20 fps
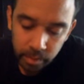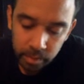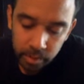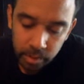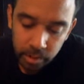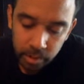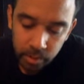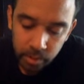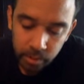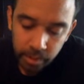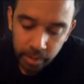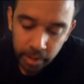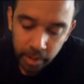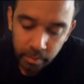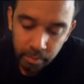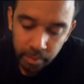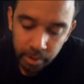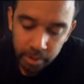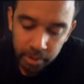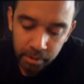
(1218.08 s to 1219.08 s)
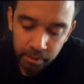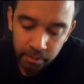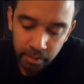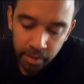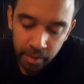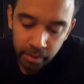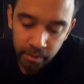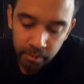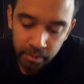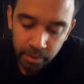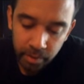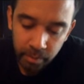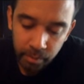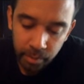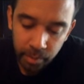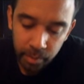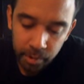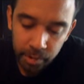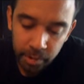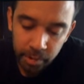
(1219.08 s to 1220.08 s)
use to control the air pressure valve.
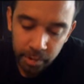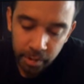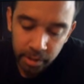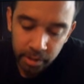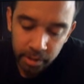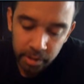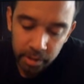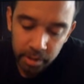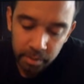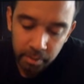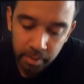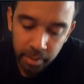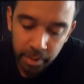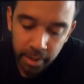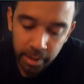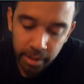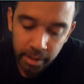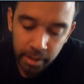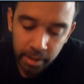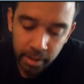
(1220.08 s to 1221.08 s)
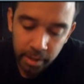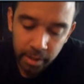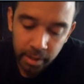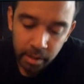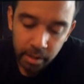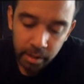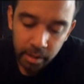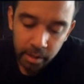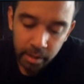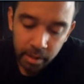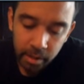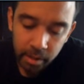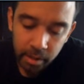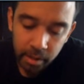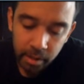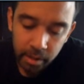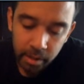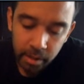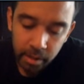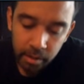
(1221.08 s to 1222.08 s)
You push it in to supply
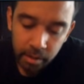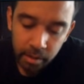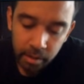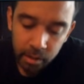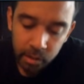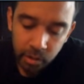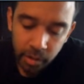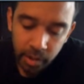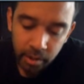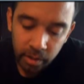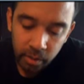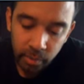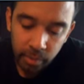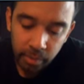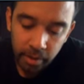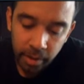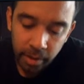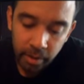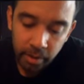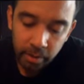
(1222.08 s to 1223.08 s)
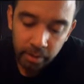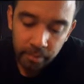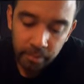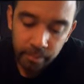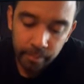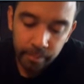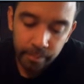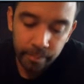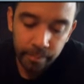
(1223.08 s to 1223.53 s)
the trailer with air.